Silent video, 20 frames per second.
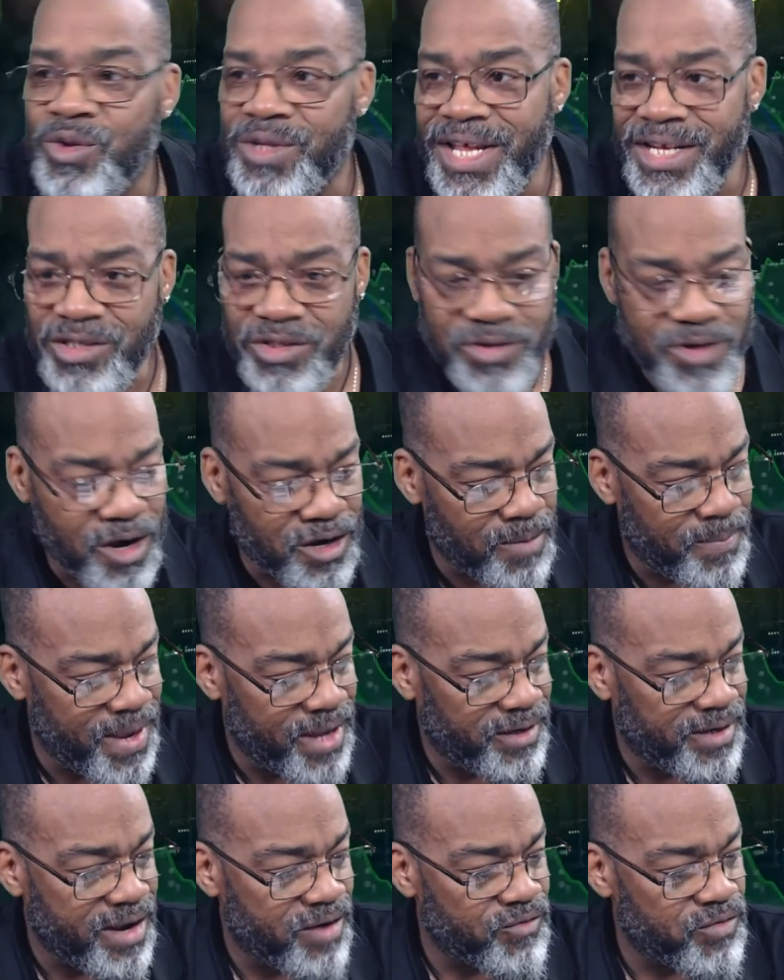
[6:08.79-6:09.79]
Let's talk
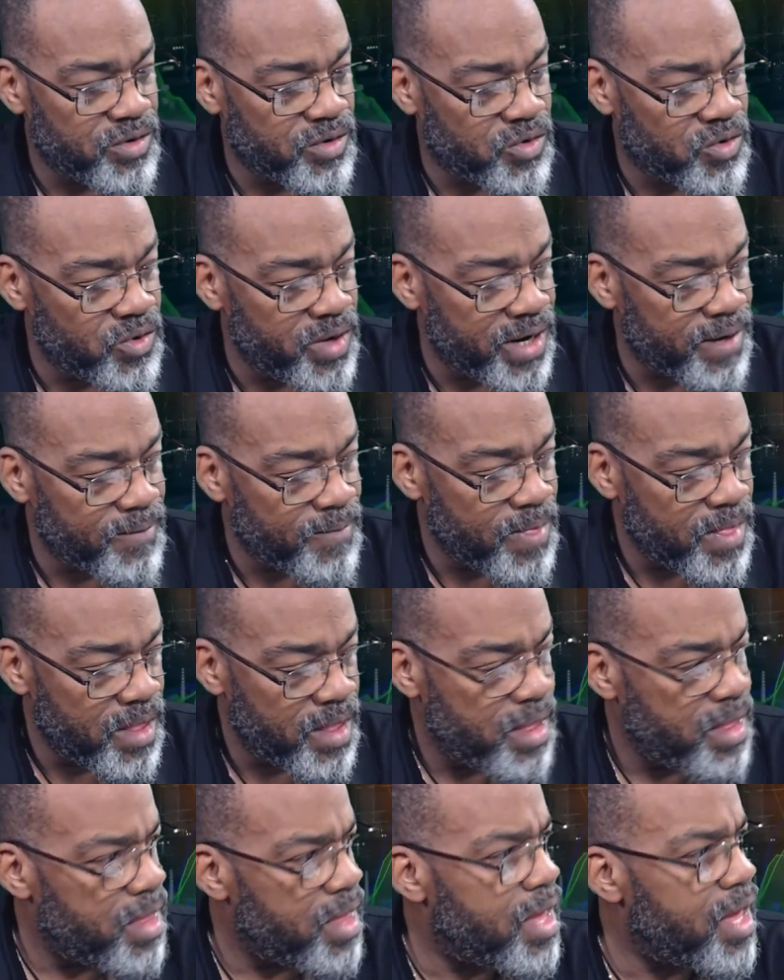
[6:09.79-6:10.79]
about that real quick.
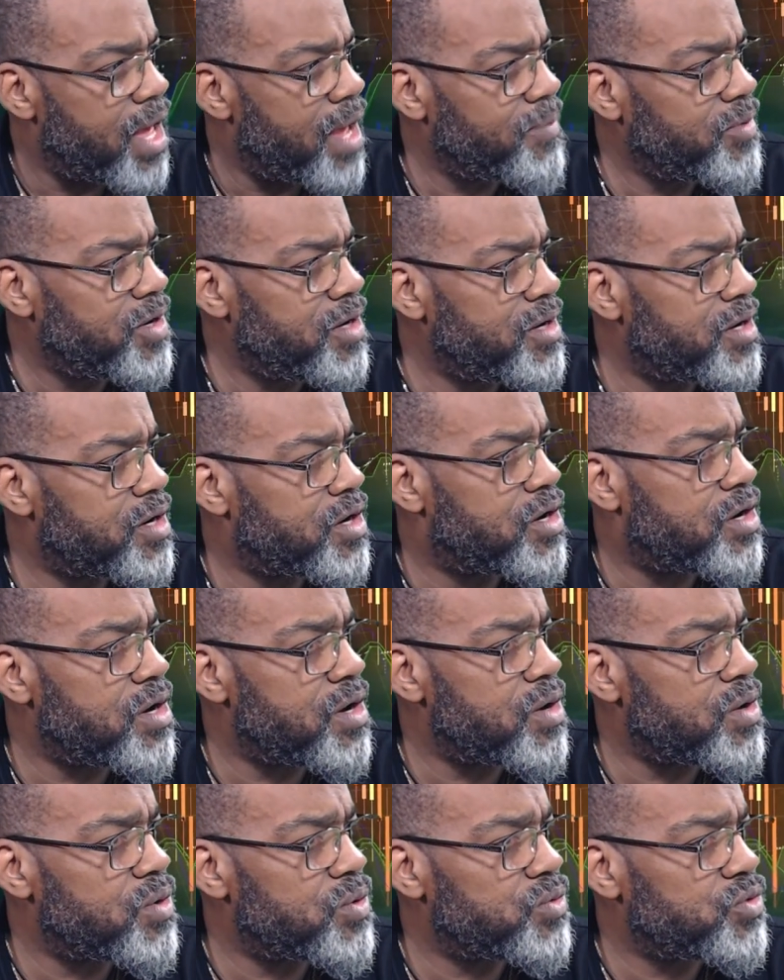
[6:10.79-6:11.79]
I'm gonna
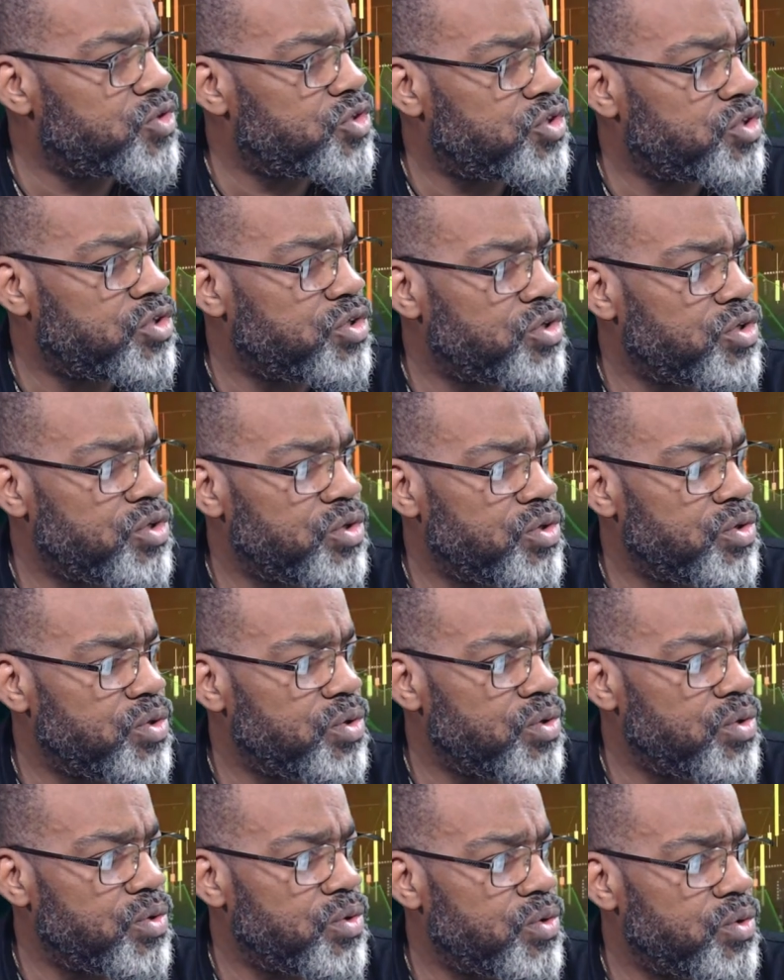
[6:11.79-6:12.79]
go
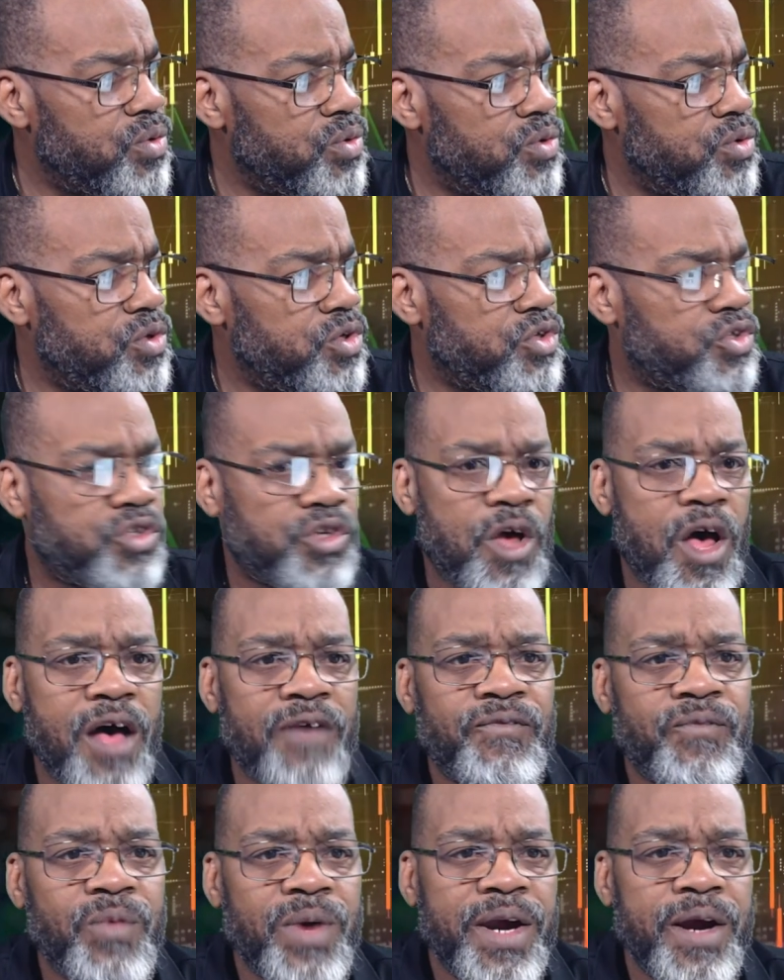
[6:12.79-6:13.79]
to the
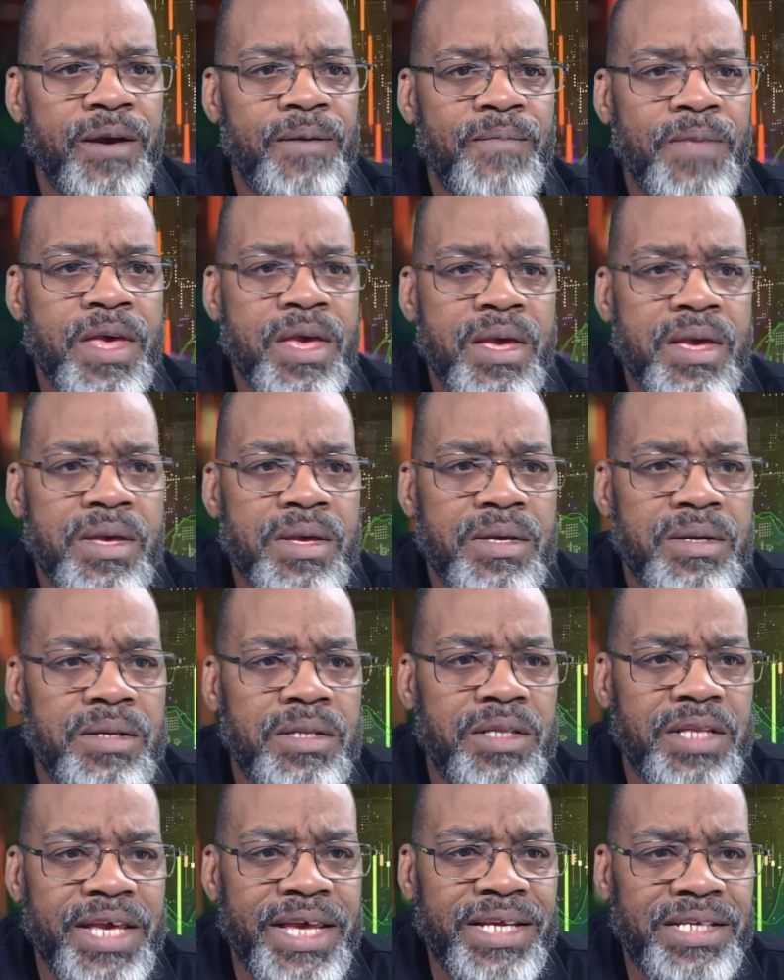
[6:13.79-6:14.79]
software.
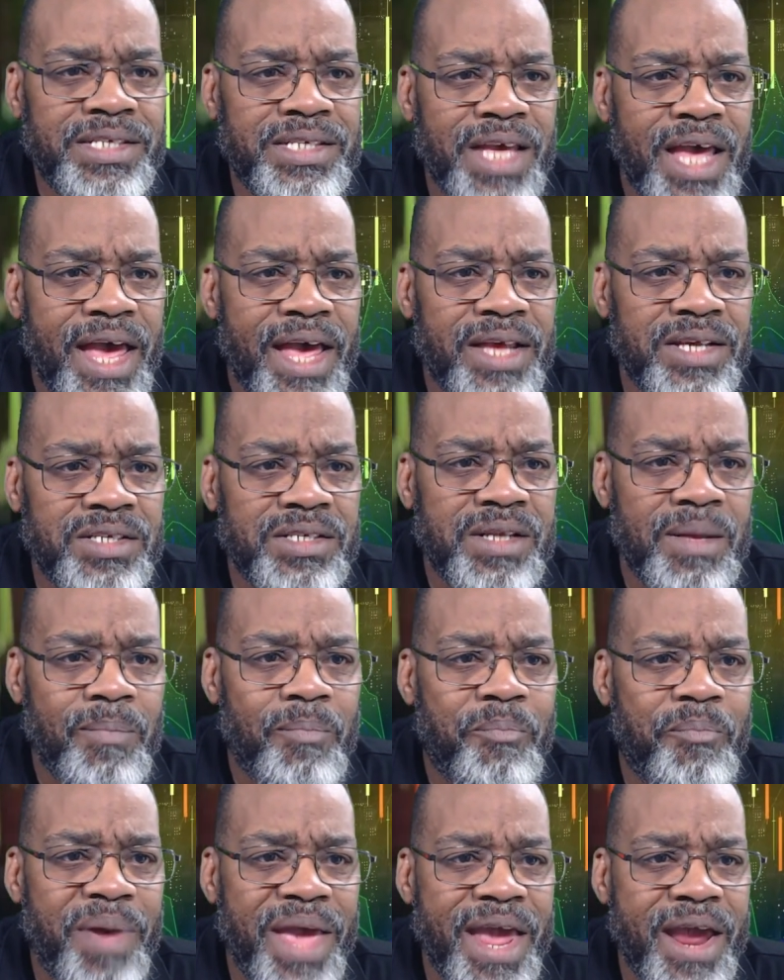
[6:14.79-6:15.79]
Lee says the
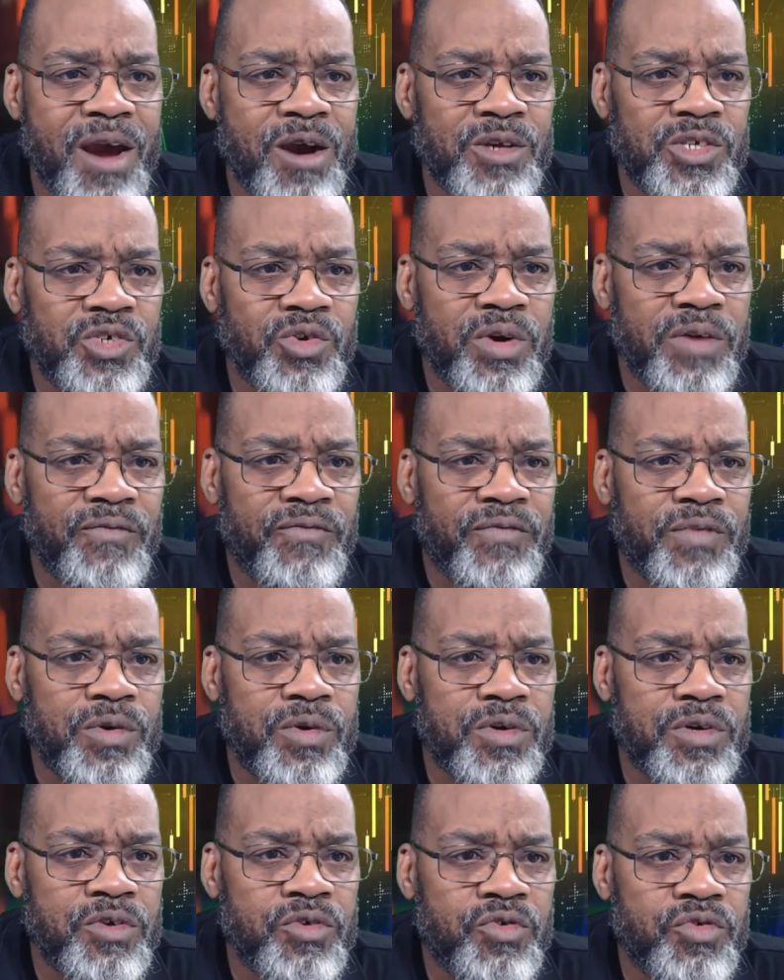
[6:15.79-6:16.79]
Bears are in
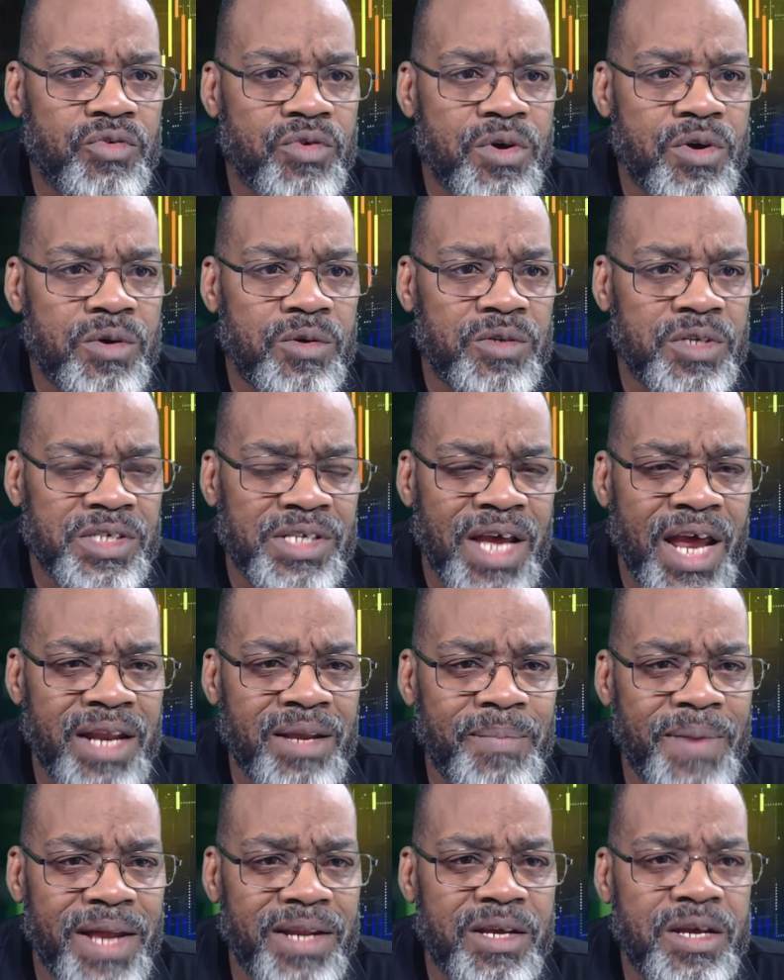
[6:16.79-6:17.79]
full control. Does
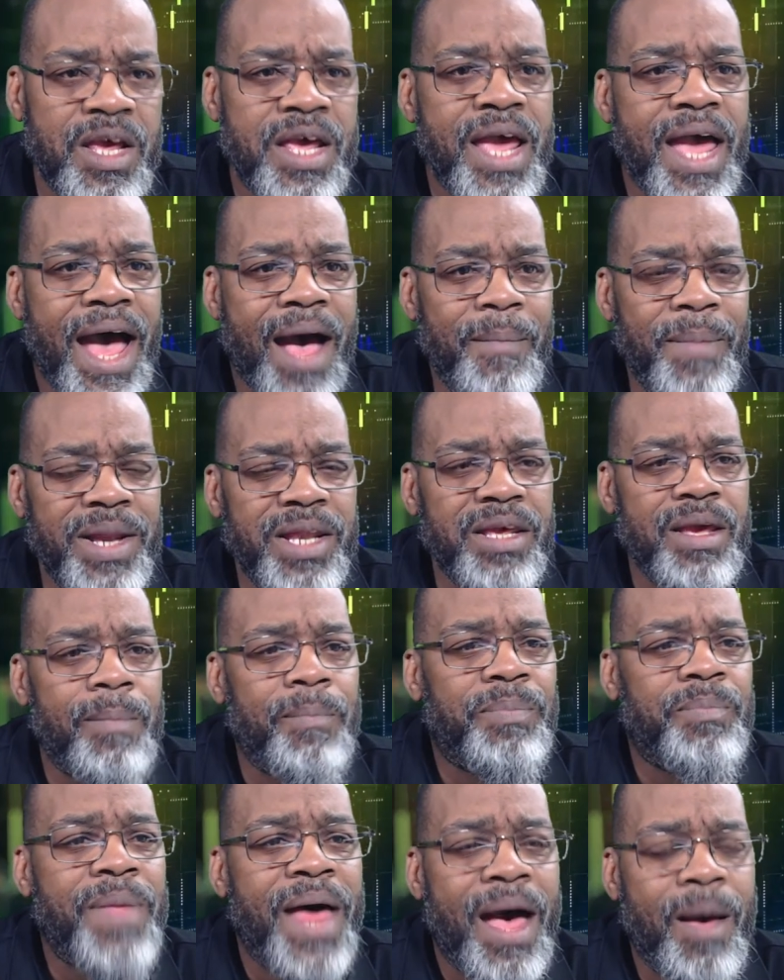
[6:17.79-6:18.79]
anybody? How many?
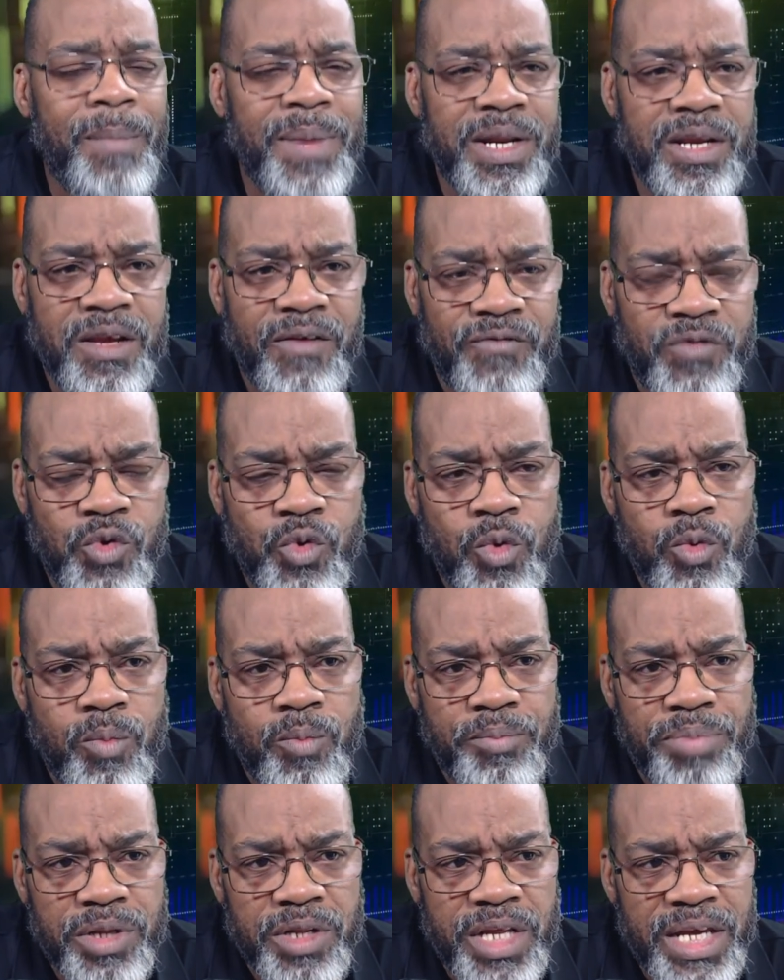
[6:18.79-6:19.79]
How many of you
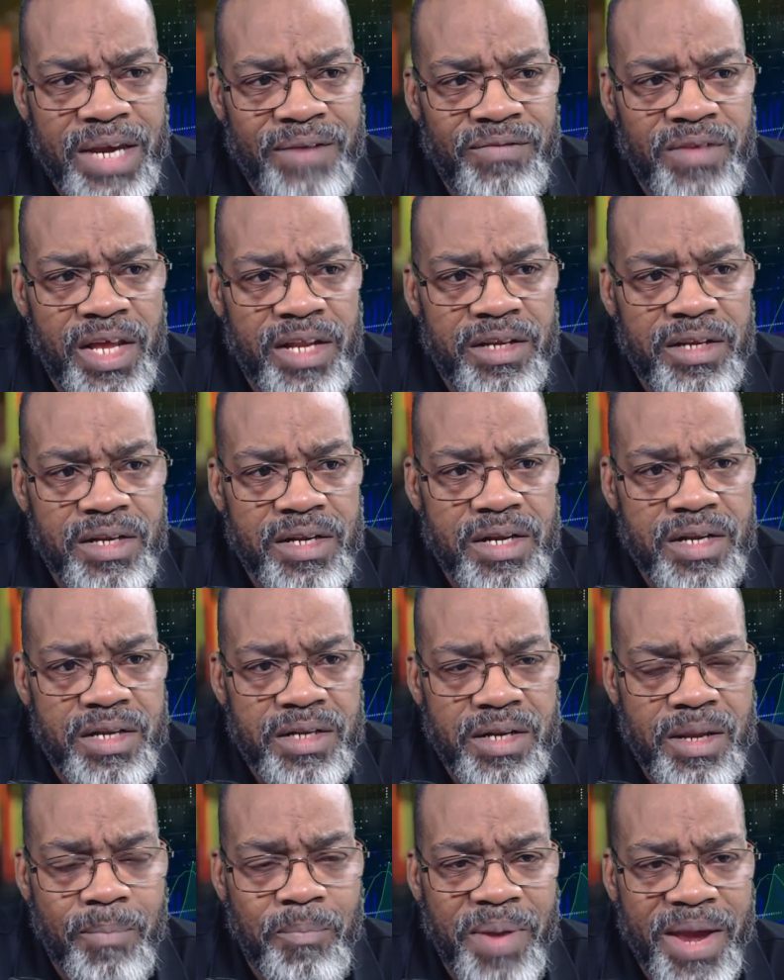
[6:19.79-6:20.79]
believe that
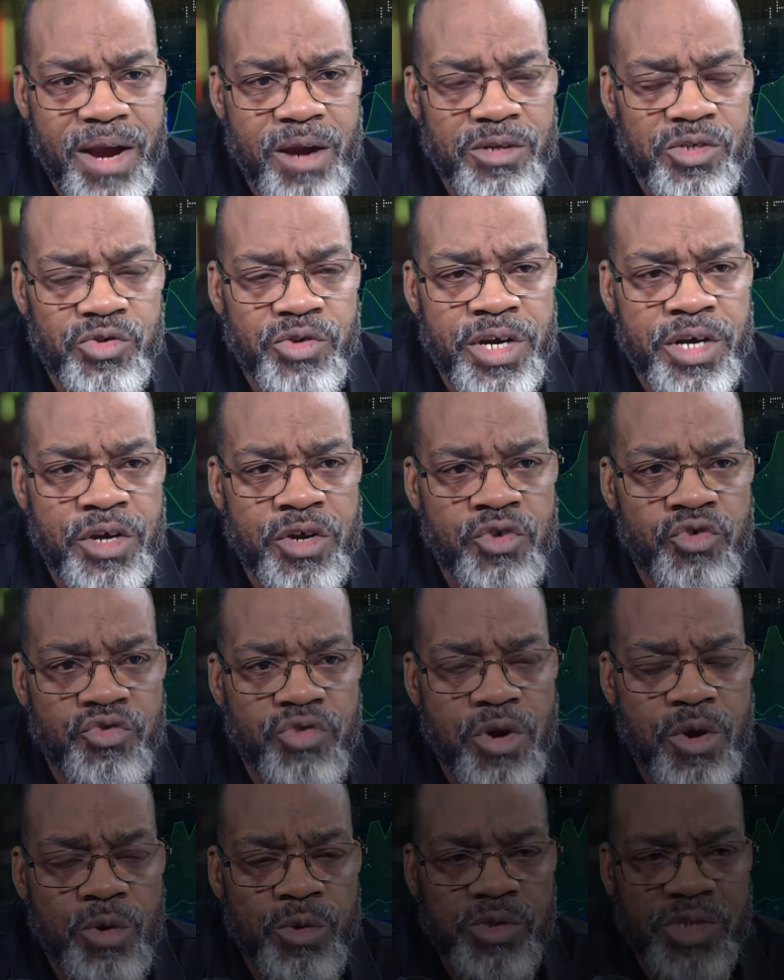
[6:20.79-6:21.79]
the Bears are in control?